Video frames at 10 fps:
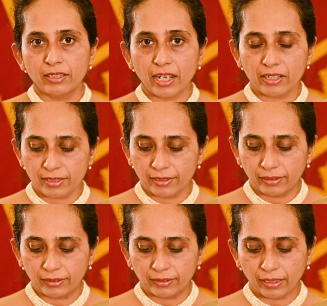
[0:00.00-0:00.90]

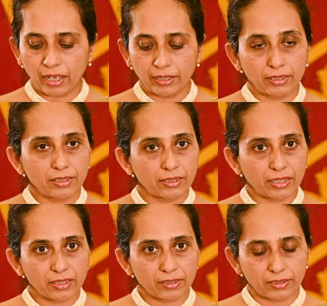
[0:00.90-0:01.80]
nationally and
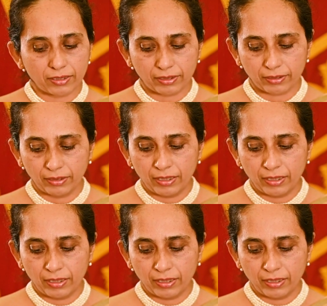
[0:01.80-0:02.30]
internationally